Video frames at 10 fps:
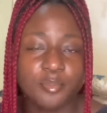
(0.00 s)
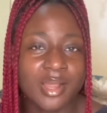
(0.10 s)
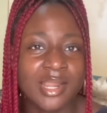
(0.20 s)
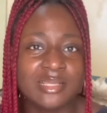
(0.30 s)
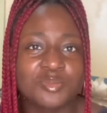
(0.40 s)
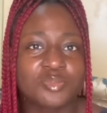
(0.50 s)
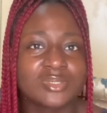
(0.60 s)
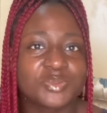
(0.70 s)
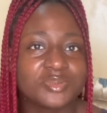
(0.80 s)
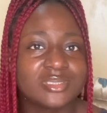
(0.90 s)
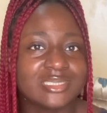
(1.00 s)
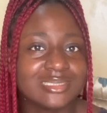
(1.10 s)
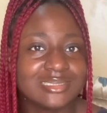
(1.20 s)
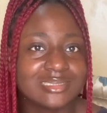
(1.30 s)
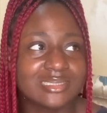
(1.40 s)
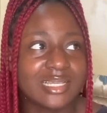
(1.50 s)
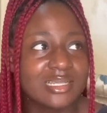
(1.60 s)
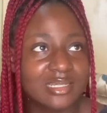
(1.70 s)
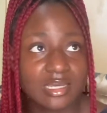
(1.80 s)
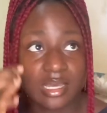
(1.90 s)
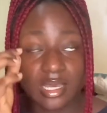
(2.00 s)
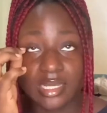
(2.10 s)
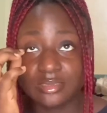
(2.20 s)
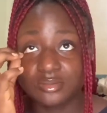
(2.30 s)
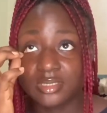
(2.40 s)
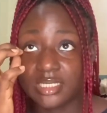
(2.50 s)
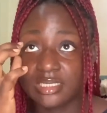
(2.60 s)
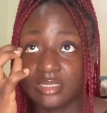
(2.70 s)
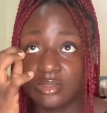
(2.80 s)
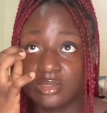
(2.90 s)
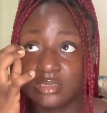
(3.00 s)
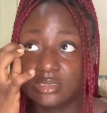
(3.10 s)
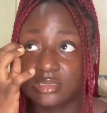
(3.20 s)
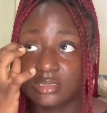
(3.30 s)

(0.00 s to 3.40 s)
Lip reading: I like to postpone things. Like, I do that a lot.